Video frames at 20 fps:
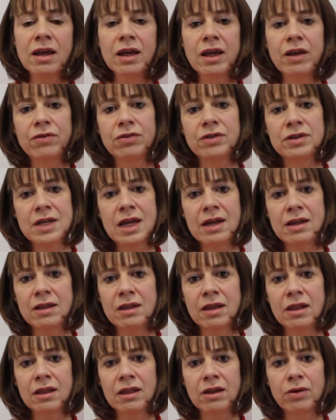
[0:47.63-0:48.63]
if there's
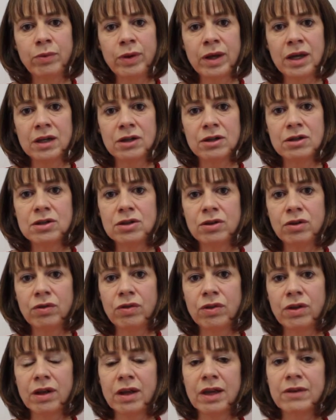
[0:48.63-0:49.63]
anything that we can do
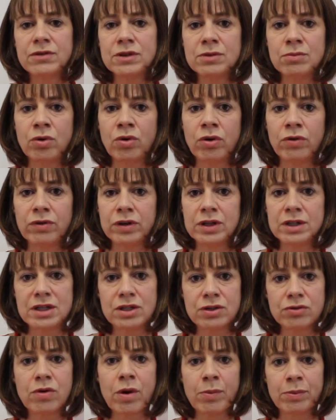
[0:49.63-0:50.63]
that gives more of a
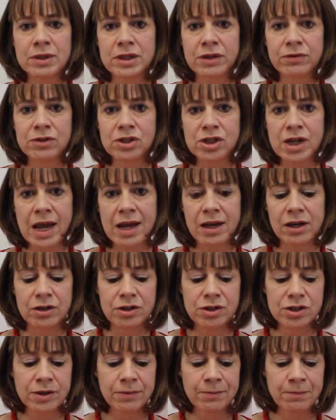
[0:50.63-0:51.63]
disruptive
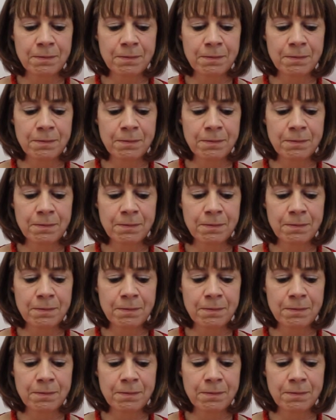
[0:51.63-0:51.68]
change.